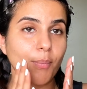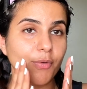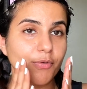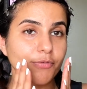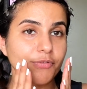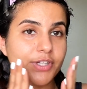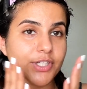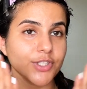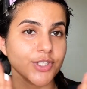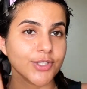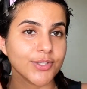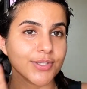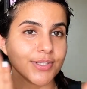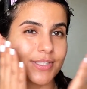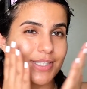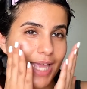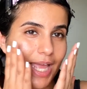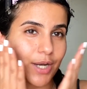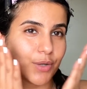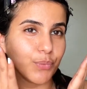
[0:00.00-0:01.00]
of it to
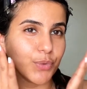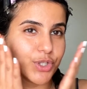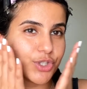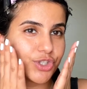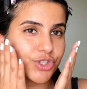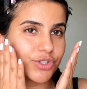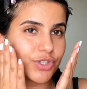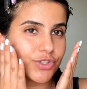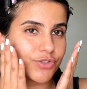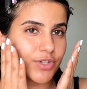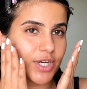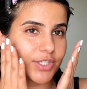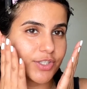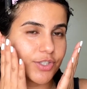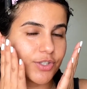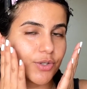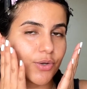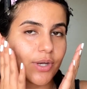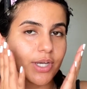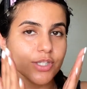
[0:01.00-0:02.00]
sandwich the
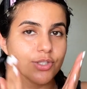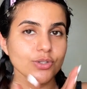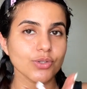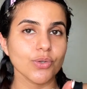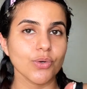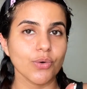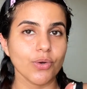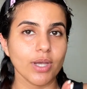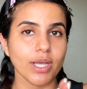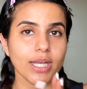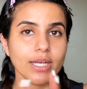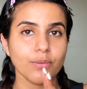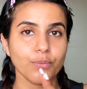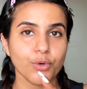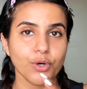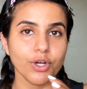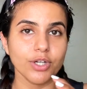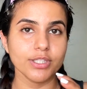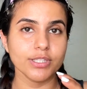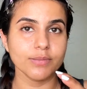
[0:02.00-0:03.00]
tretinoin so it
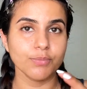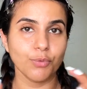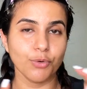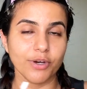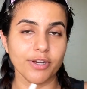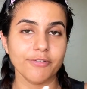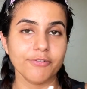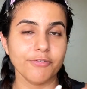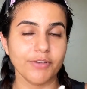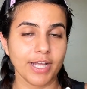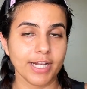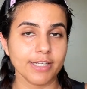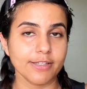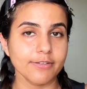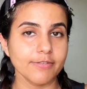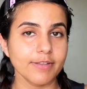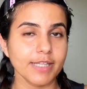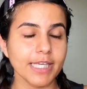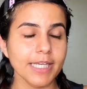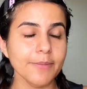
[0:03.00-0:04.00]
works more
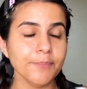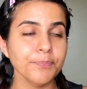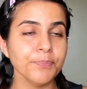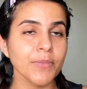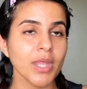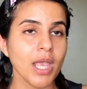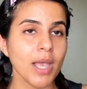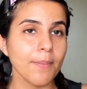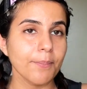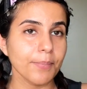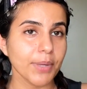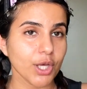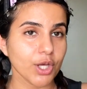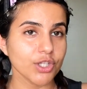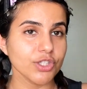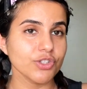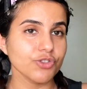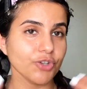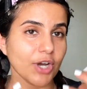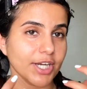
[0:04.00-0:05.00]
effectively.
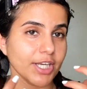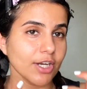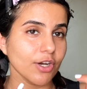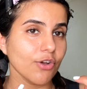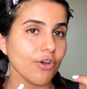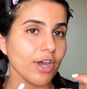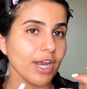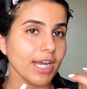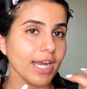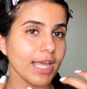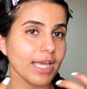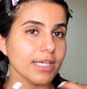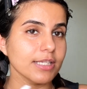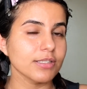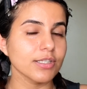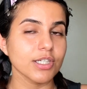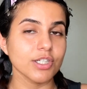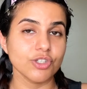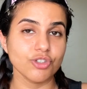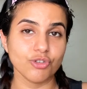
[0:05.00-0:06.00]
Because tretinoin
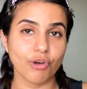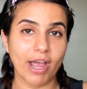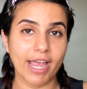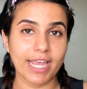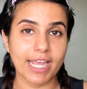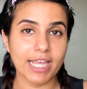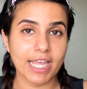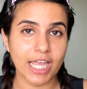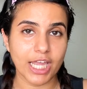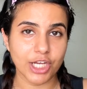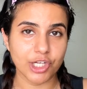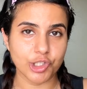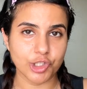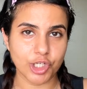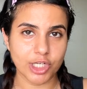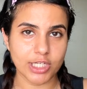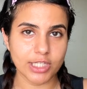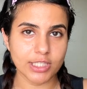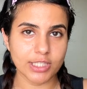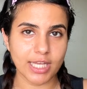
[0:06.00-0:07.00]
is a drying
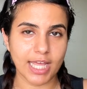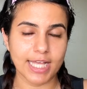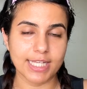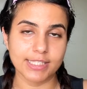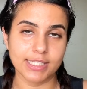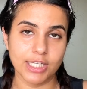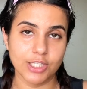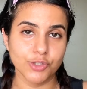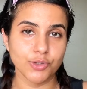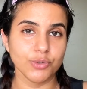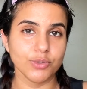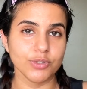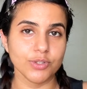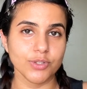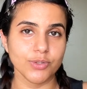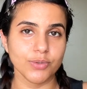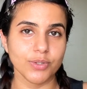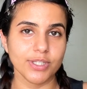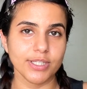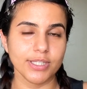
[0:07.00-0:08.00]
agent, as I told
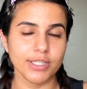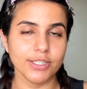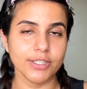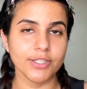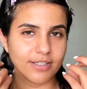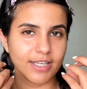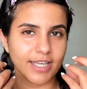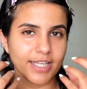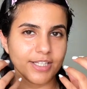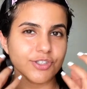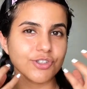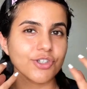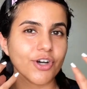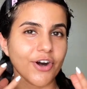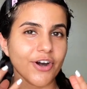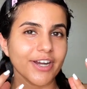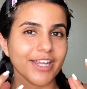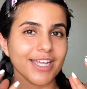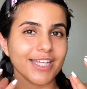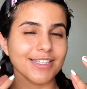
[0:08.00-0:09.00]
you earlier, it
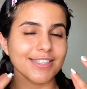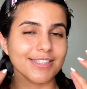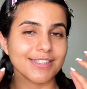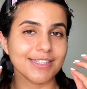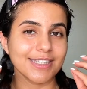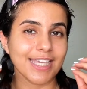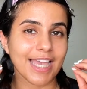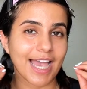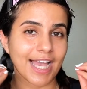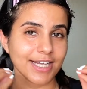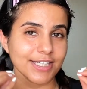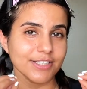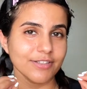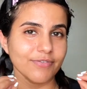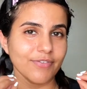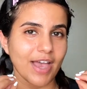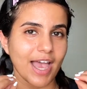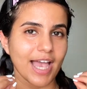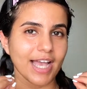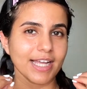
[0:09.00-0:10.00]
targets the
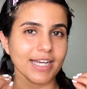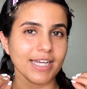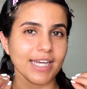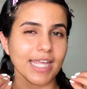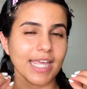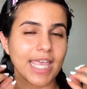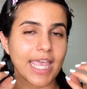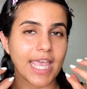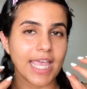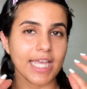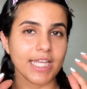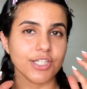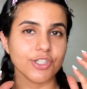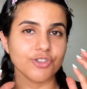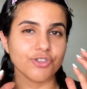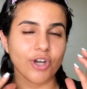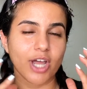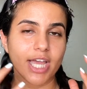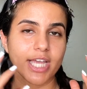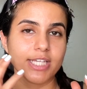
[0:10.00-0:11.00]
active acne,
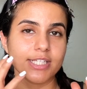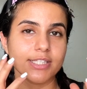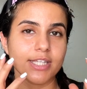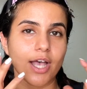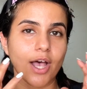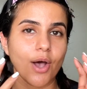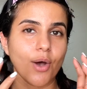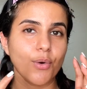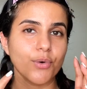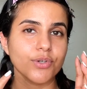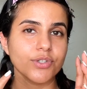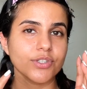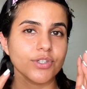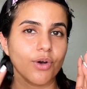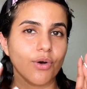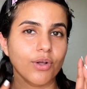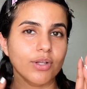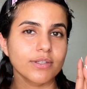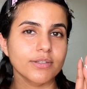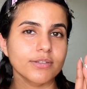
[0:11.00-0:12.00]
it dries out
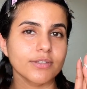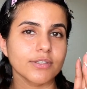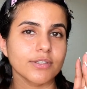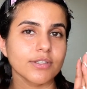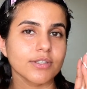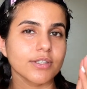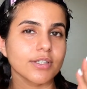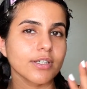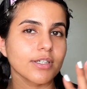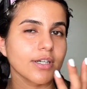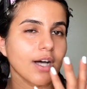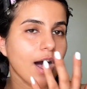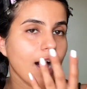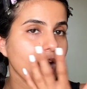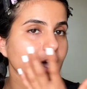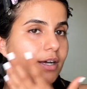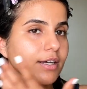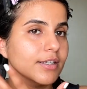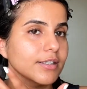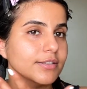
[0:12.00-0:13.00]
all the
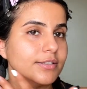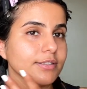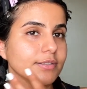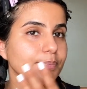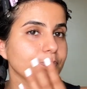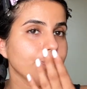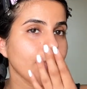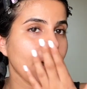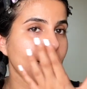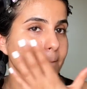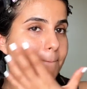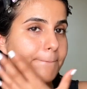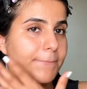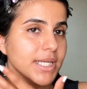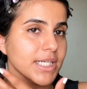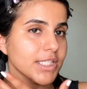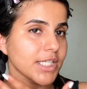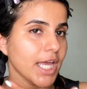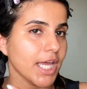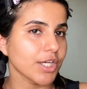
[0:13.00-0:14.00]
gunk, the
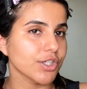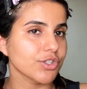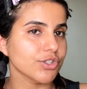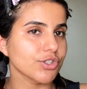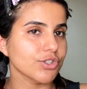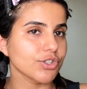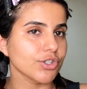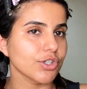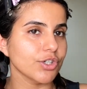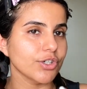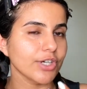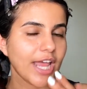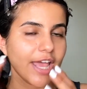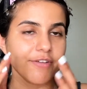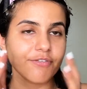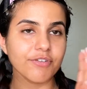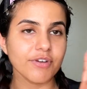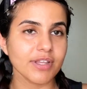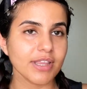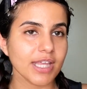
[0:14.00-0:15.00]
bumpy texture,
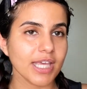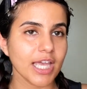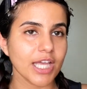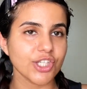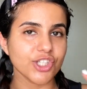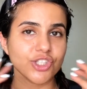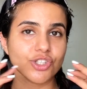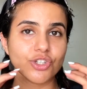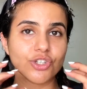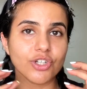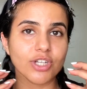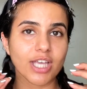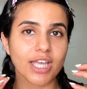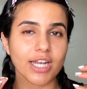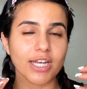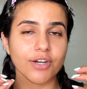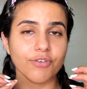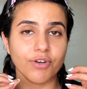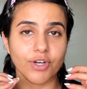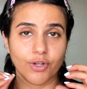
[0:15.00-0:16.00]
everything. It's just gonna
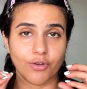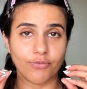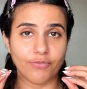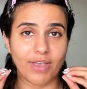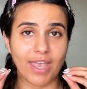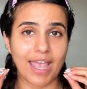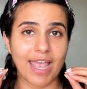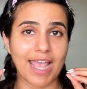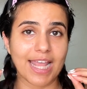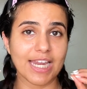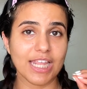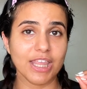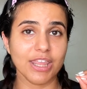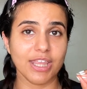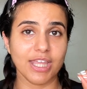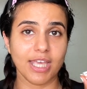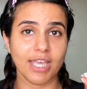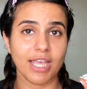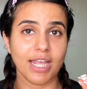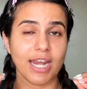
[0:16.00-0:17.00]
get rid of
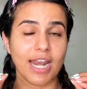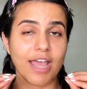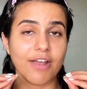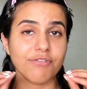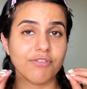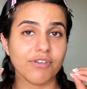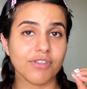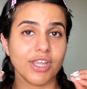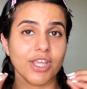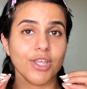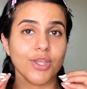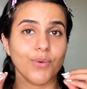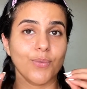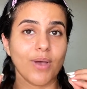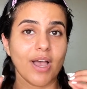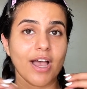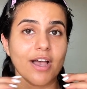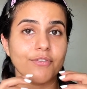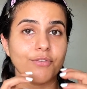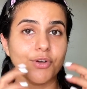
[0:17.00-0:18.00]
anything and everything you
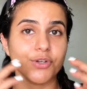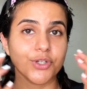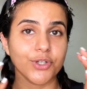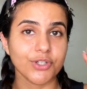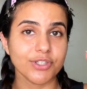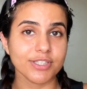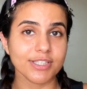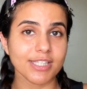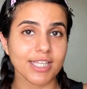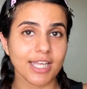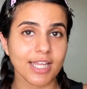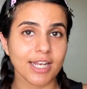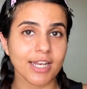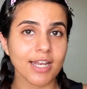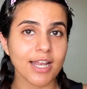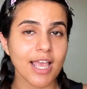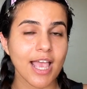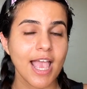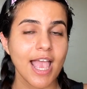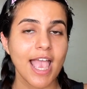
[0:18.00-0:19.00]
have on your
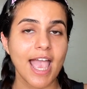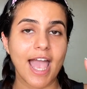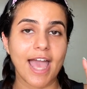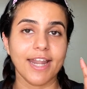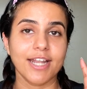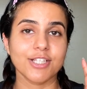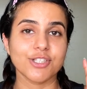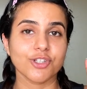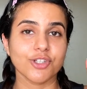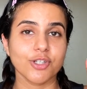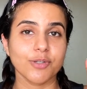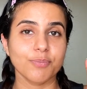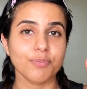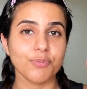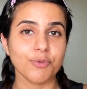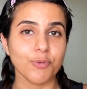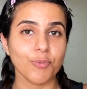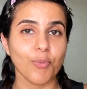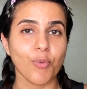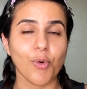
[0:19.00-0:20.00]
skin, and it's gonna
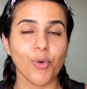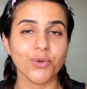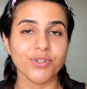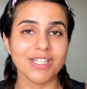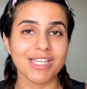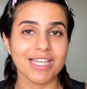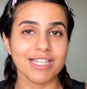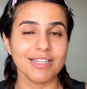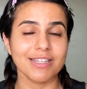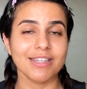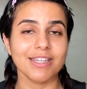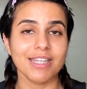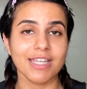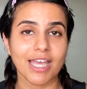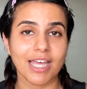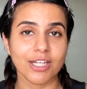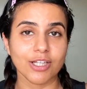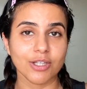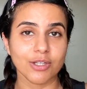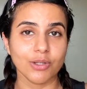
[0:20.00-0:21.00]
promote healthy
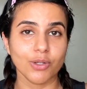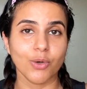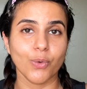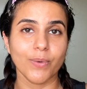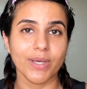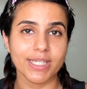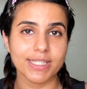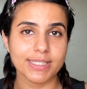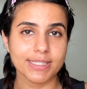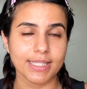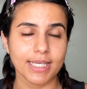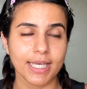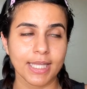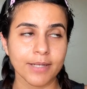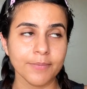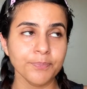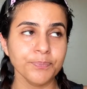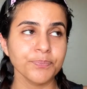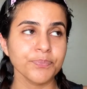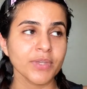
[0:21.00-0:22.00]
and glowy
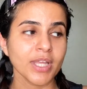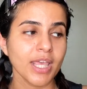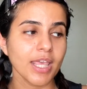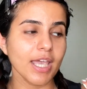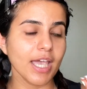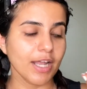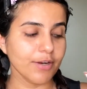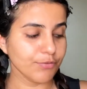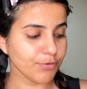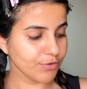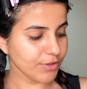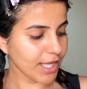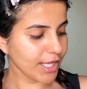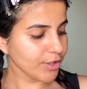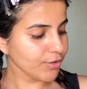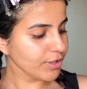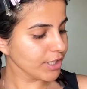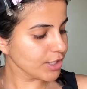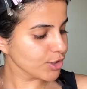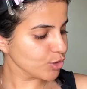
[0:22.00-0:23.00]
skin. And for
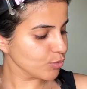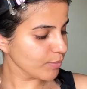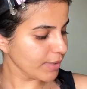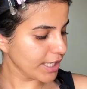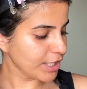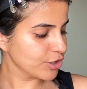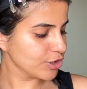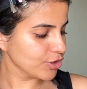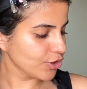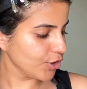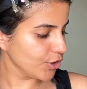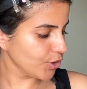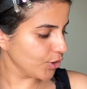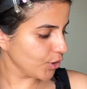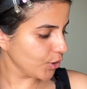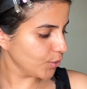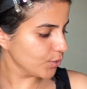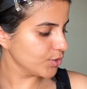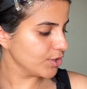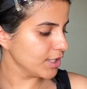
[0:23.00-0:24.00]
that, you need to make sure you
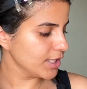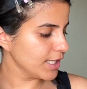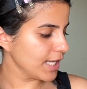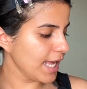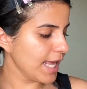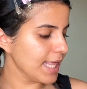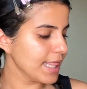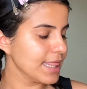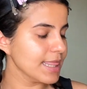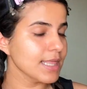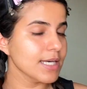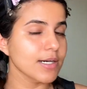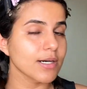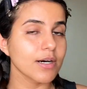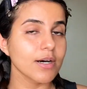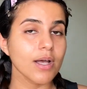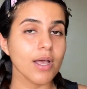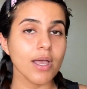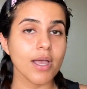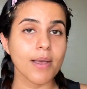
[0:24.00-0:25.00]
use it in
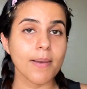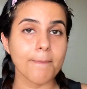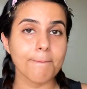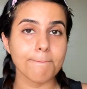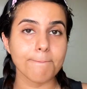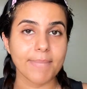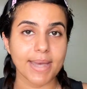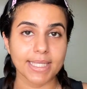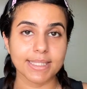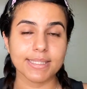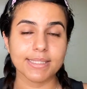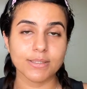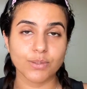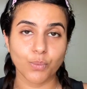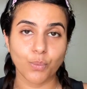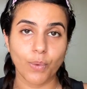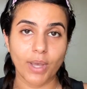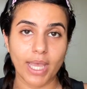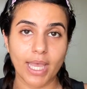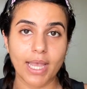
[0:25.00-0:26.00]
the best
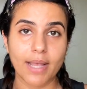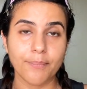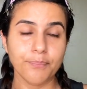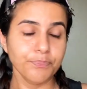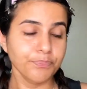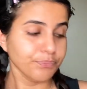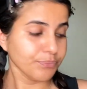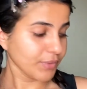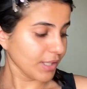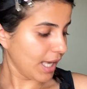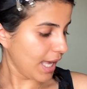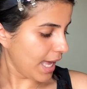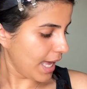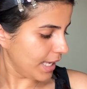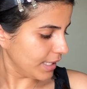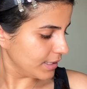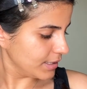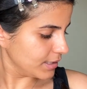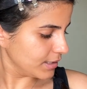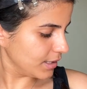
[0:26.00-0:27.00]
way,
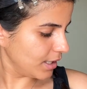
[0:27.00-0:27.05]
and